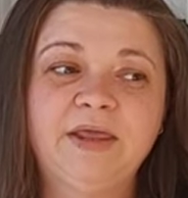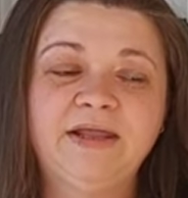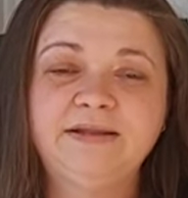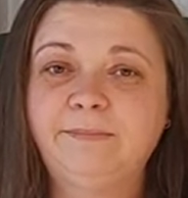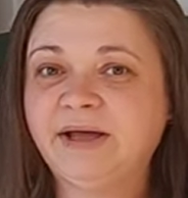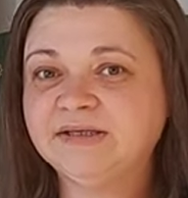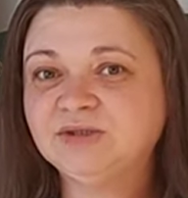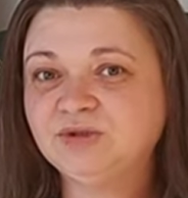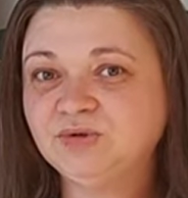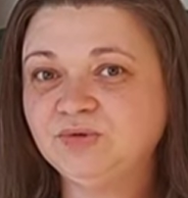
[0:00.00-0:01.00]
in the
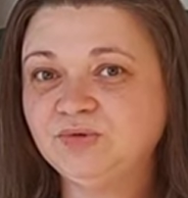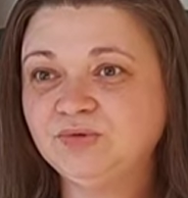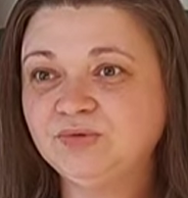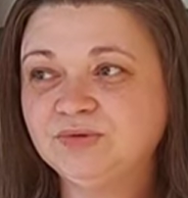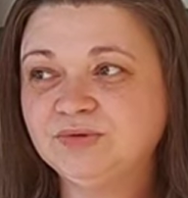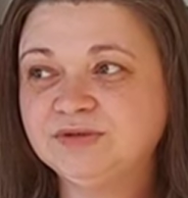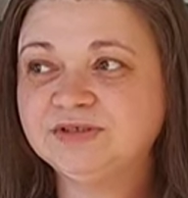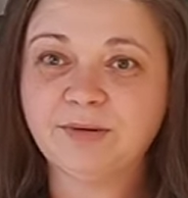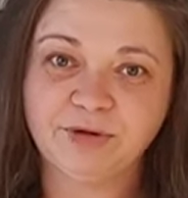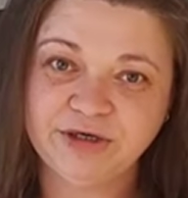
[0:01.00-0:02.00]
past 2
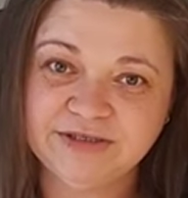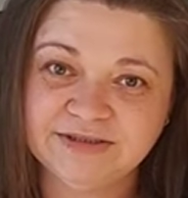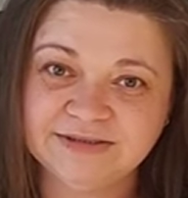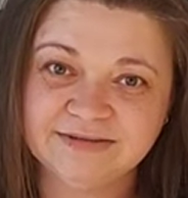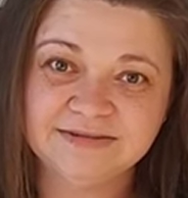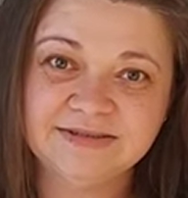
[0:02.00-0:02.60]
summers,